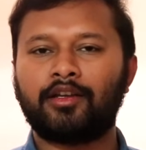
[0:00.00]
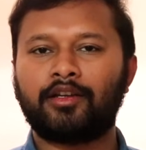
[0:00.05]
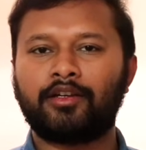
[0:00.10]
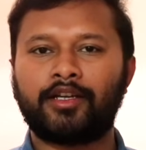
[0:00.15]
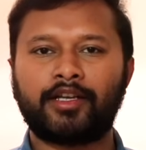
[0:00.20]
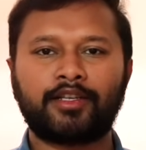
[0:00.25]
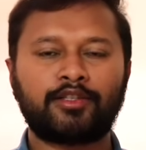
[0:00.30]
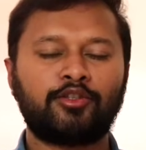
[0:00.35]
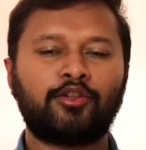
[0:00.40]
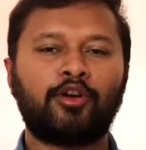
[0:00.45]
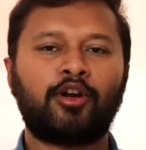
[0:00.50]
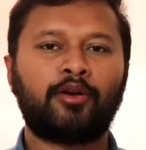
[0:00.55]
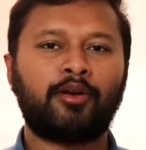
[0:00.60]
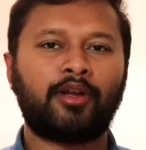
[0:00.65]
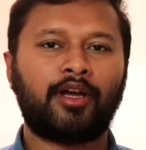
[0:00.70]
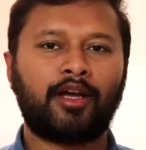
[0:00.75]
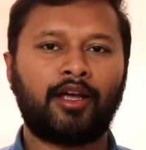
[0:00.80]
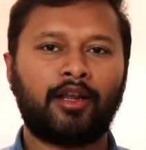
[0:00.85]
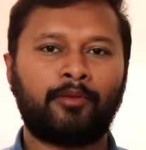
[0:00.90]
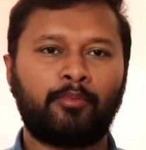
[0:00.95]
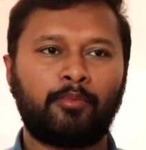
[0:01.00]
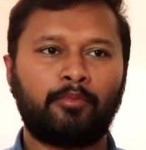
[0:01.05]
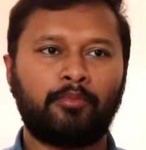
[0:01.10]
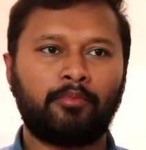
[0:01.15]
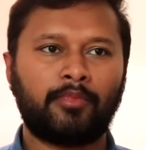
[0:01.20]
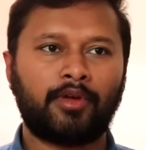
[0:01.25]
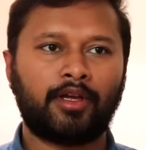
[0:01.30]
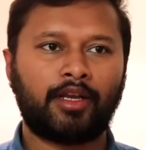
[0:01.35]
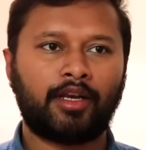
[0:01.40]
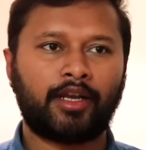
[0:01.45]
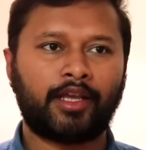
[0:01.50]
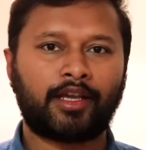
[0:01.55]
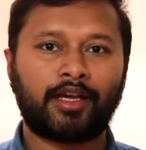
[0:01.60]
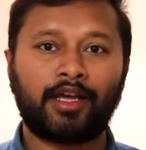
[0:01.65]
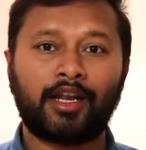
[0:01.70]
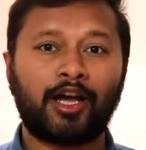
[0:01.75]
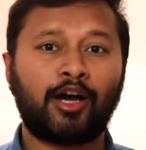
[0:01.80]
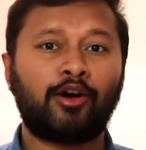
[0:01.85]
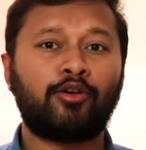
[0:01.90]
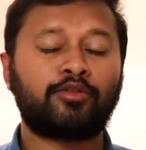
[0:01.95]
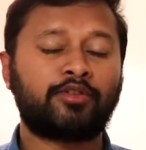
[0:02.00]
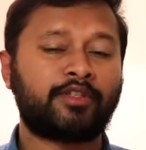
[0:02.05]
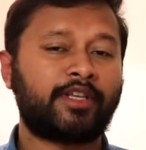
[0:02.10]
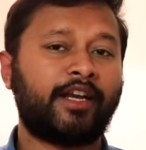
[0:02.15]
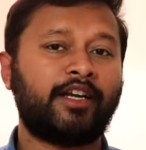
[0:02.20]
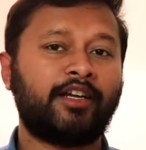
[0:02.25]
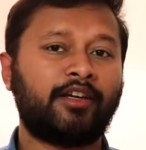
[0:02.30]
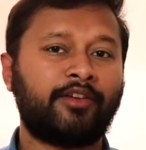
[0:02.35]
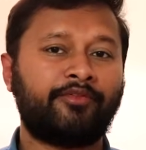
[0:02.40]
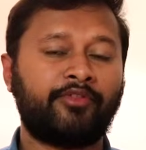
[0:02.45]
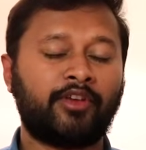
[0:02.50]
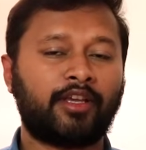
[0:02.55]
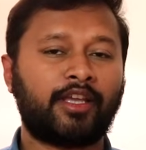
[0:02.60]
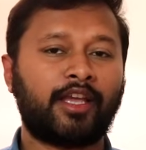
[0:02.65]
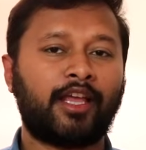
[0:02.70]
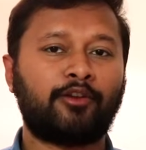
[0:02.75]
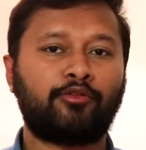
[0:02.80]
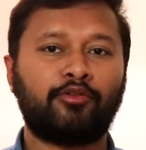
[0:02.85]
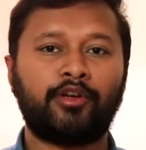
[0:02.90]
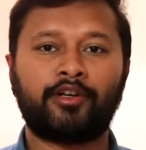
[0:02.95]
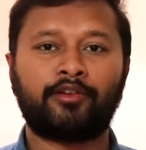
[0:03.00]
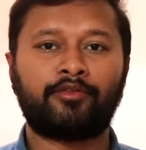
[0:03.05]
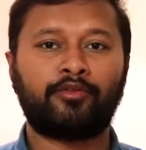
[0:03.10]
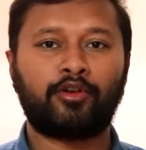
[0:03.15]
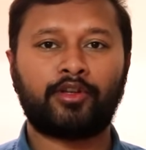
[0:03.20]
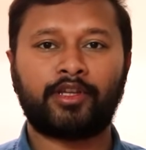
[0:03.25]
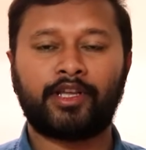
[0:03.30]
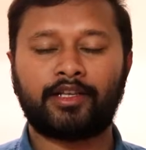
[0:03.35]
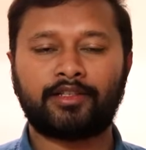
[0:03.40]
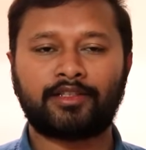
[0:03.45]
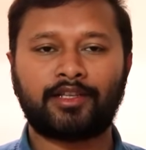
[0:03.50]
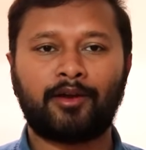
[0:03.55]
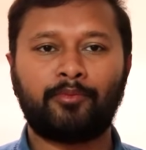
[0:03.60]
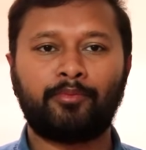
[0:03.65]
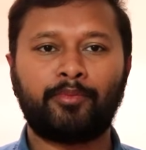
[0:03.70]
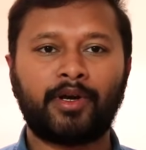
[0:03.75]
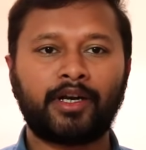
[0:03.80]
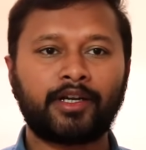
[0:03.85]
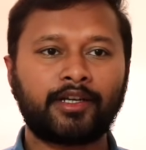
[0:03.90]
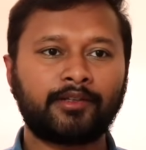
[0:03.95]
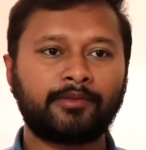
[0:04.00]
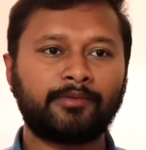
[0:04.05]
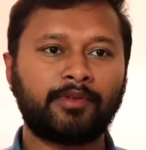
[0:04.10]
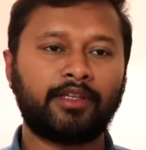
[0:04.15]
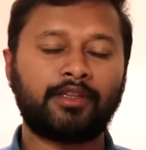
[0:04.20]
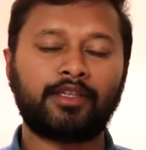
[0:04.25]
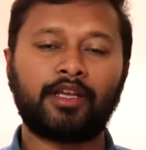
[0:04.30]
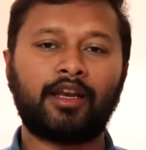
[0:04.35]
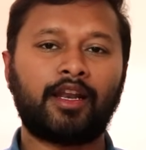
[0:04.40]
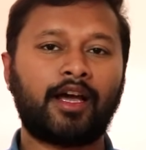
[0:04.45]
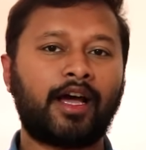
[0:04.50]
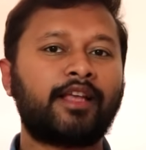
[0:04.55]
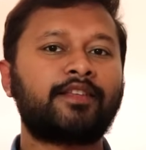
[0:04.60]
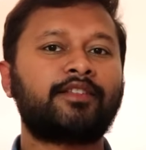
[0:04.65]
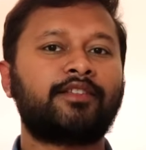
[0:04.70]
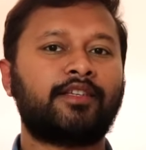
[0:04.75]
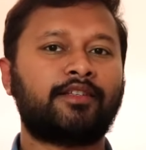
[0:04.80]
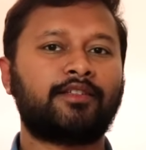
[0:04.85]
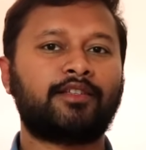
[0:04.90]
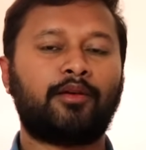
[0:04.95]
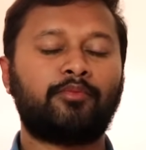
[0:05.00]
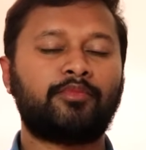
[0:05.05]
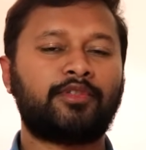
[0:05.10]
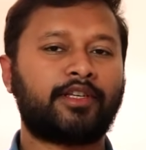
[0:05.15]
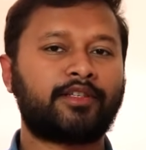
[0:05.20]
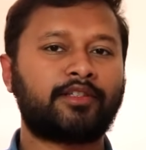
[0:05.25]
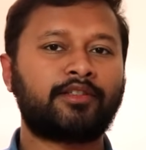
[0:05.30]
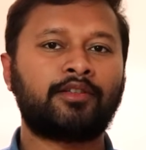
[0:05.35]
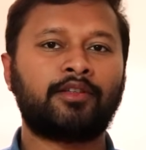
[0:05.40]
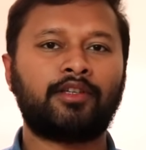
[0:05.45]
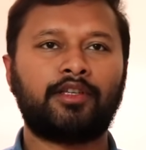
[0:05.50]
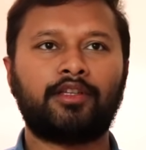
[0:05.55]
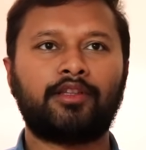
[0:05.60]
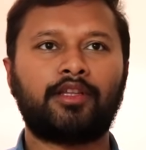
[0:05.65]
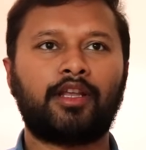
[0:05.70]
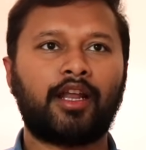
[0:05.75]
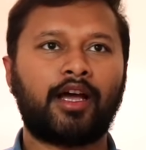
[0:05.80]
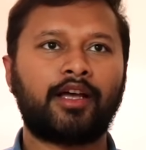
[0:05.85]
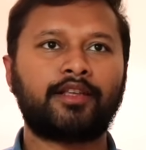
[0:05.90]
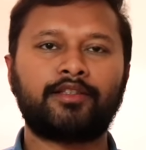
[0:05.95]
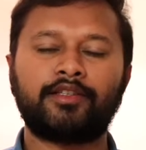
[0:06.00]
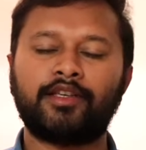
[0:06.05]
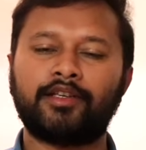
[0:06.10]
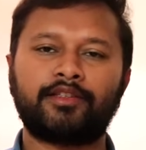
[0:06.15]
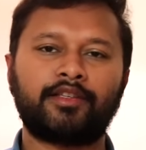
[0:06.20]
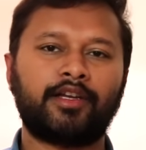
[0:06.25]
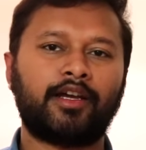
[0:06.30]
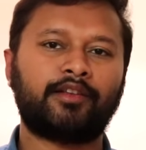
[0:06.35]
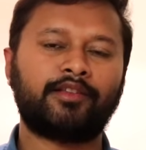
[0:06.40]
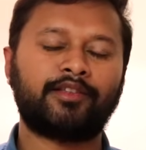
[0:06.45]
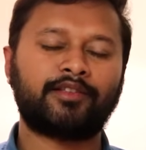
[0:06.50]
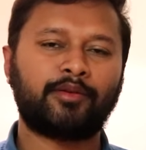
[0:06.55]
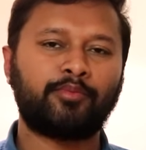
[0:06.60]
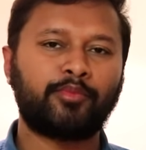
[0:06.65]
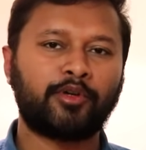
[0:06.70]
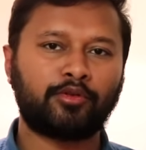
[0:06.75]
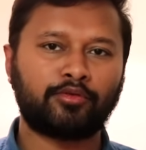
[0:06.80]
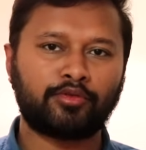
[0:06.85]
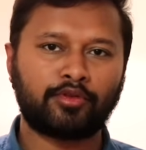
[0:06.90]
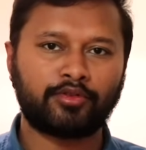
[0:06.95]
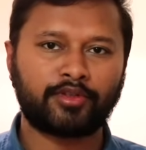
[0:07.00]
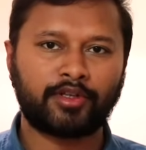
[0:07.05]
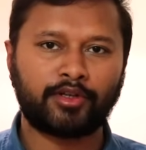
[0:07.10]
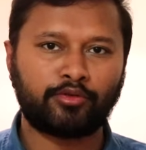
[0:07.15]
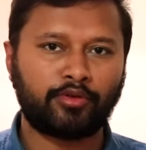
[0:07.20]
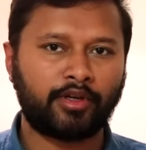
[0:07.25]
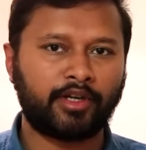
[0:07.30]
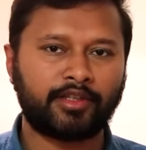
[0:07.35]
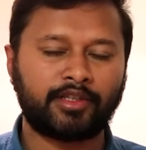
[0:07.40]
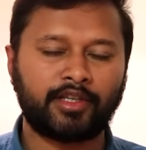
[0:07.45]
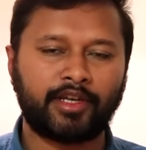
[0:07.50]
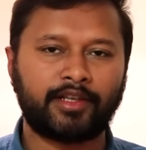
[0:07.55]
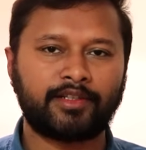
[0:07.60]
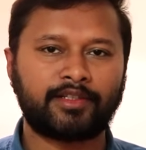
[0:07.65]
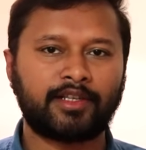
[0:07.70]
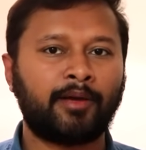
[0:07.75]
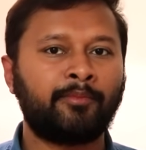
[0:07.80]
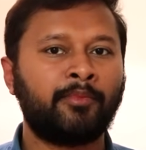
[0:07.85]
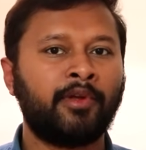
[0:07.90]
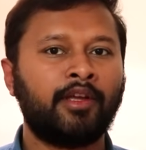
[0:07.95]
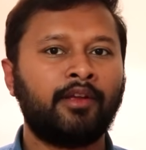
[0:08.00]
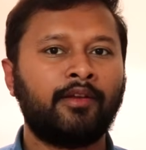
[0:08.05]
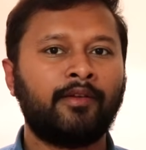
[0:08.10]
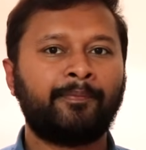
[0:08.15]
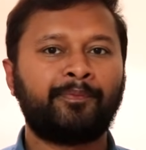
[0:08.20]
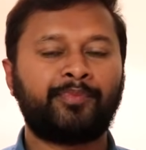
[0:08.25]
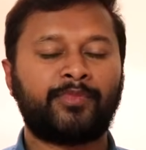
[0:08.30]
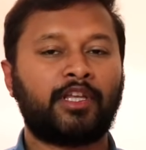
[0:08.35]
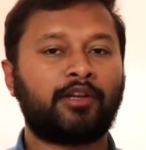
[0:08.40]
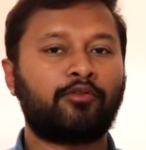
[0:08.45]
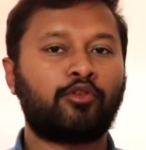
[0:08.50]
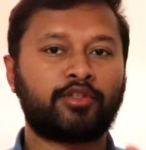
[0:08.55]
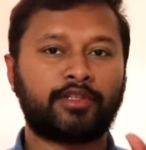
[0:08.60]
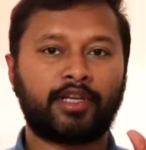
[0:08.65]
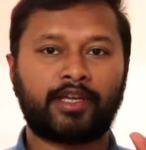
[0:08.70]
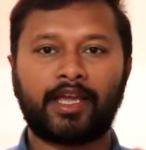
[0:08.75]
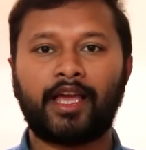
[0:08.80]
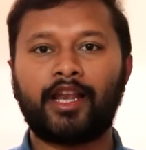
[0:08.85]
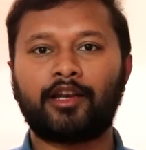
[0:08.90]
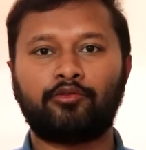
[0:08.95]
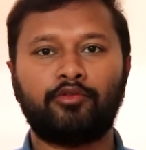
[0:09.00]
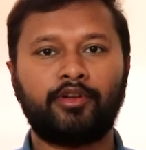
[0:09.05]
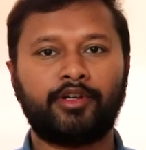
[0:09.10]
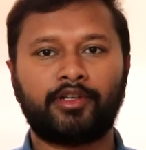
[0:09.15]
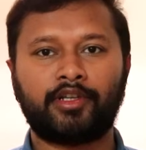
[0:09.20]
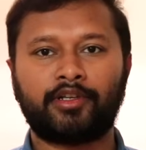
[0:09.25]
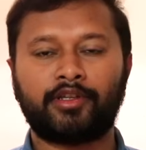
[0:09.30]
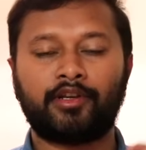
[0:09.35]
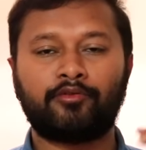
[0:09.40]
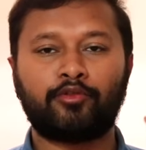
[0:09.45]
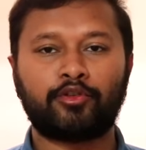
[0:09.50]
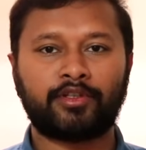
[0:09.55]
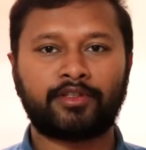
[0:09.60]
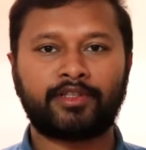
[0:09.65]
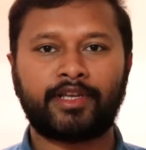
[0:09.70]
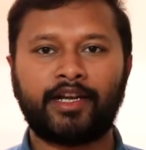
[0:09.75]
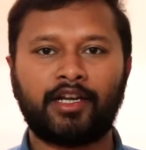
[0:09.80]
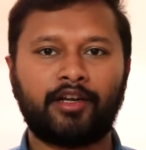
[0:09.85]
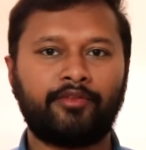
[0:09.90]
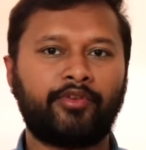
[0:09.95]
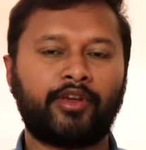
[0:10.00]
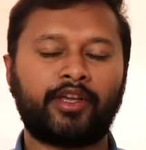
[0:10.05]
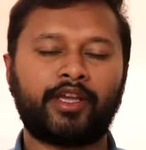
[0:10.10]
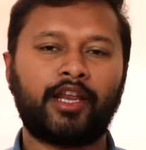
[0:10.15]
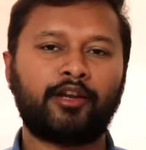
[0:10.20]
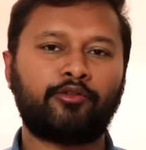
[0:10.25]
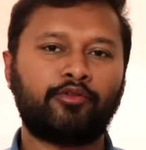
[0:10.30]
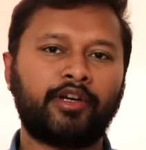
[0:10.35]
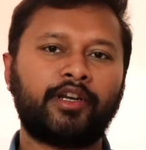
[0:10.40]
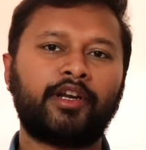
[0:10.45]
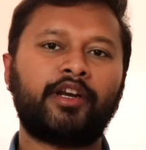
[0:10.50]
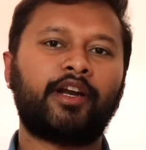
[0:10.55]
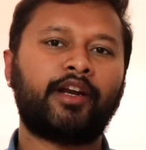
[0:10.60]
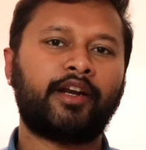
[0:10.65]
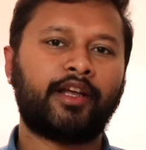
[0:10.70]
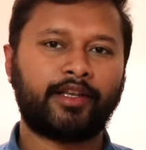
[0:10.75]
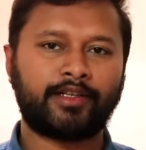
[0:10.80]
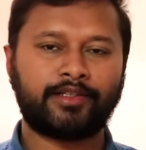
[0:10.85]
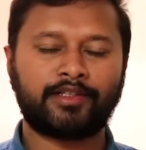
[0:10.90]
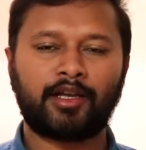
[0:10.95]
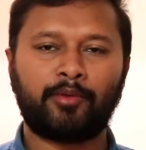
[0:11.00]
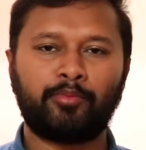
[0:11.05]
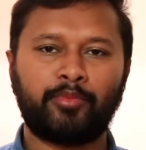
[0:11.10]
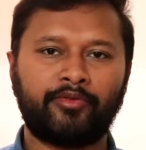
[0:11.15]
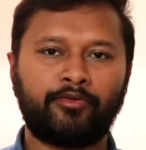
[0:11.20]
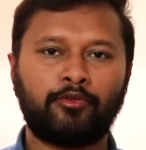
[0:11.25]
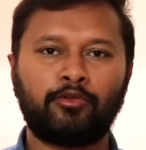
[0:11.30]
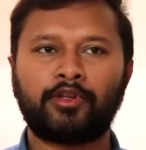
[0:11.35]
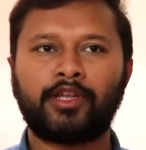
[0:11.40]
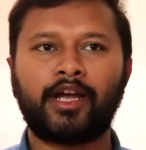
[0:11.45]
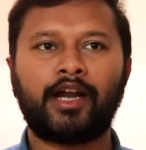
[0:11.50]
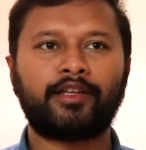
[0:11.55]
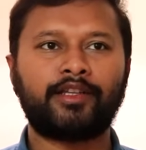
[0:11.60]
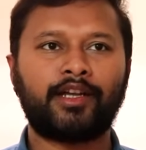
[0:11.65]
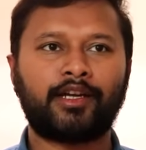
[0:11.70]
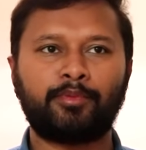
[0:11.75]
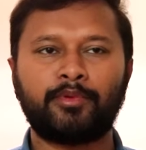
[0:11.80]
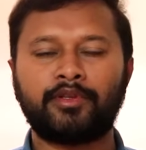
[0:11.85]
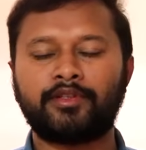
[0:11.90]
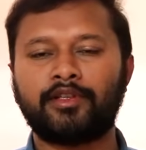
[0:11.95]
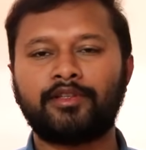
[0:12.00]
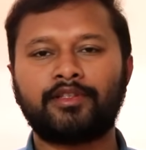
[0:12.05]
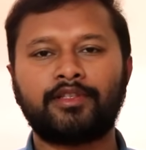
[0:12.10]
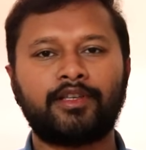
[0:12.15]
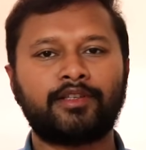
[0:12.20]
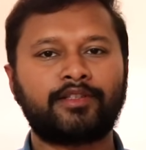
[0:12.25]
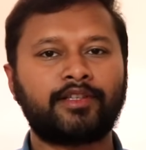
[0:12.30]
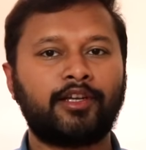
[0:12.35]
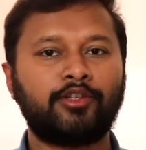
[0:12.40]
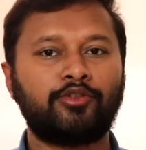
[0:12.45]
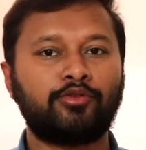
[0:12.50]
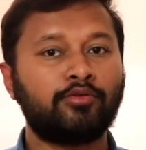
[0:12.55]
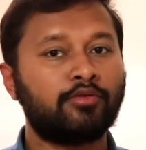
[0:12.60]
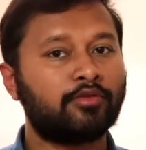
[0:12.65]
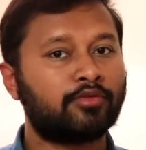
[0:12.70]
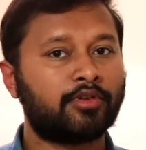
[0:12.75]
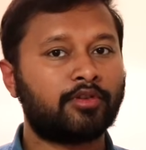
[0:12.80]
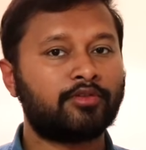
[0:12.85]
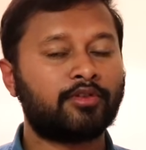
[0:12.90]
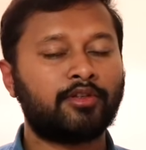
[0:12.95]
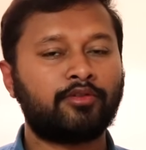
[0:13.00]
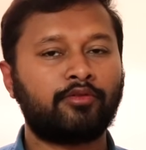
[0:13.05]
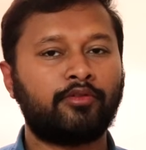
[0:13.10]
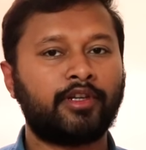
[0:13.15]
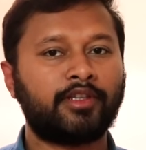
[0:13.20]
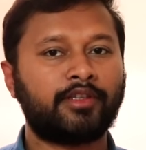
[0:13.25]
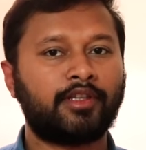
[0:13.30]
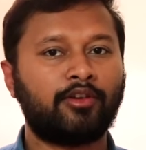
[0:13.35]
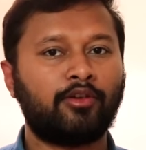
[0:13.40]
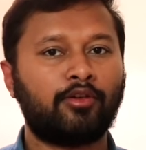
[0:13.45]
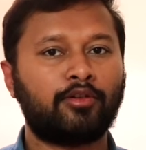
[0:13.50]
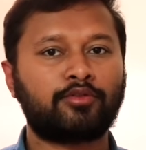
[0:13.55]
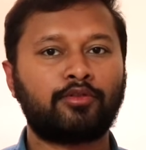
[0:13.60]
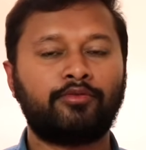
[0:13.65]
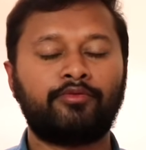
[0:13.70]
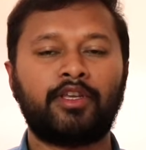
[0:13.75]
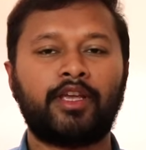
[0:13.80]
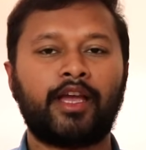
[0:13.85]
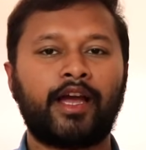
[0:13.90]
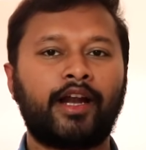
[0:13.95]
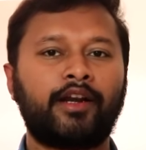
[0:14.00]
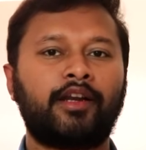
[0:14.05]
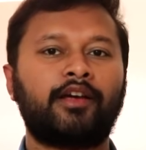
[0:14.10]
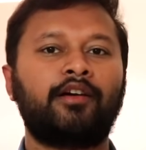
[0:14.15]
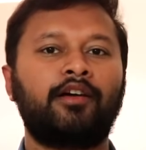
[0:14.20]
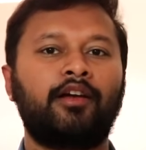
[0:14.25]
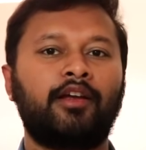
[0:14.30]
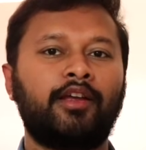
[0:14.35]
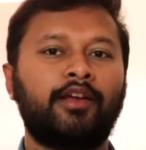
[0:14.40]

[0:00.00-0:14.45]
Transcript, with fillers: does not uh, like allow scientific calculator for the exam, but in the last exam, just in the last CSIR December 2023 exam, there was a calculator, there was a scientific calculator and exam before that, that means in CSIR June 2023 also we had a